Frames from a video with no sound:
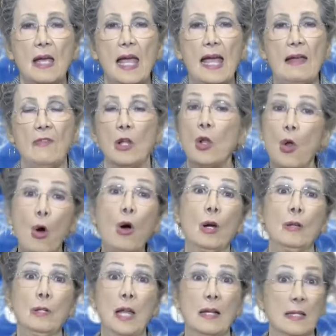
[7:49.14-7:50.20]
And the
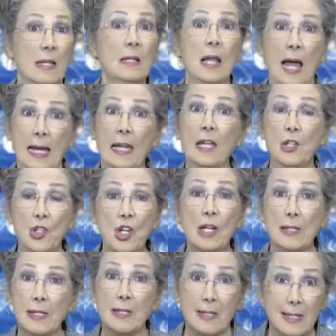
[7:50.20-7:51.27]
Lord doesn't like
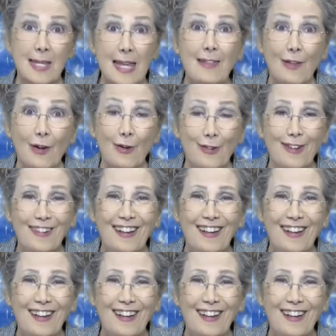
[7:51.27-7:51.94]
injustice either.